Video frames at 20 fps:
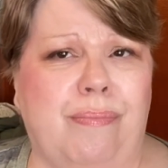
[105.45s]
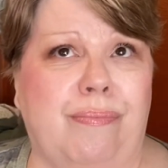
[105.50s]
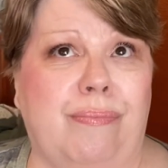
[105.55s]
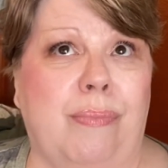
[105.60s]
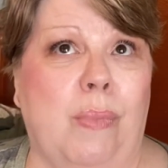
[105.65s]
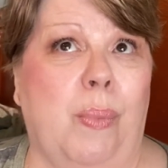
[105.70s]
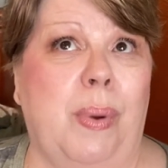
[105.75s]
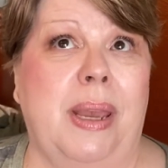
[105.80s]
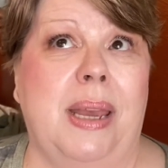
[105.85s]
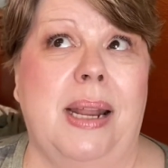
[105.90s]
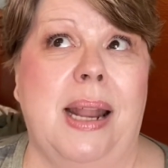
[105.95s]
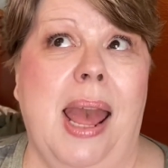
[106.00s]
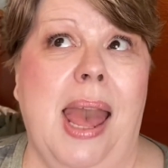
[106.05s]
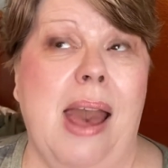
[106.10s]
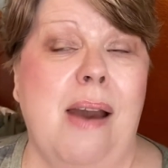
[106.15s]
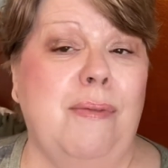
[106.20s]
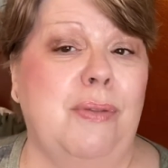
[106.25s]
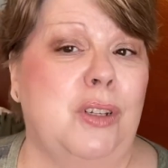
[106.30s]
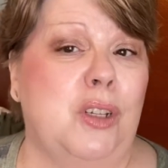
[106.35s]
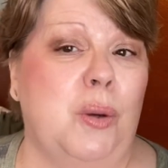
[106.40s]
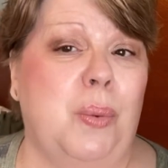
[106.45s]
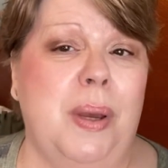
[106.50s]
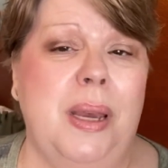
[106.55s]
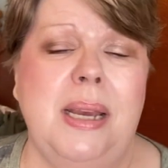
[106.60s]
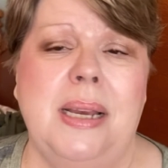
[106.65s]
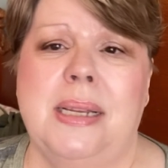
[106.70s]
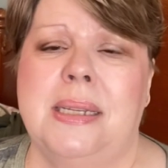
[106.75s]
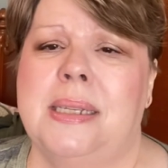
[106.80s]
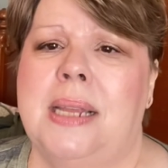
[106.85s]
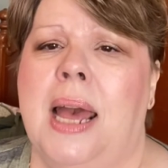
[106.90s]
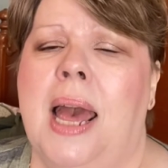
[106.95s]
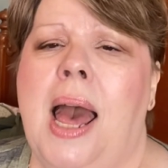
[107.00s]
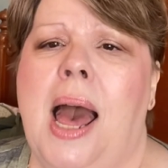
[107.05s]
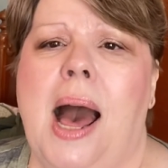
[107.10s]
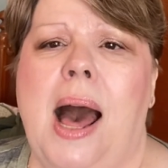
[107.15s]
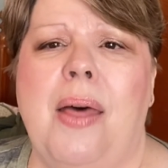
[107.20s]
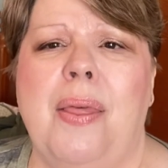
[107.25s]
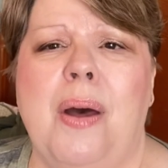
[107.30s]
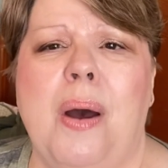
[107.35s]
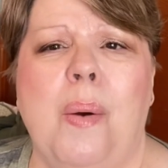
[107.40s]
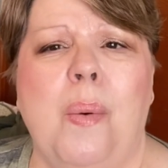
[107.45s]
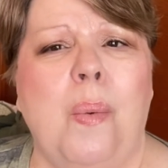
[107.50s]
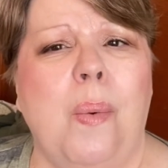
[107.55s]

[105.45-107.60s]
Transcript: week and a half, 2 weeks, I thought,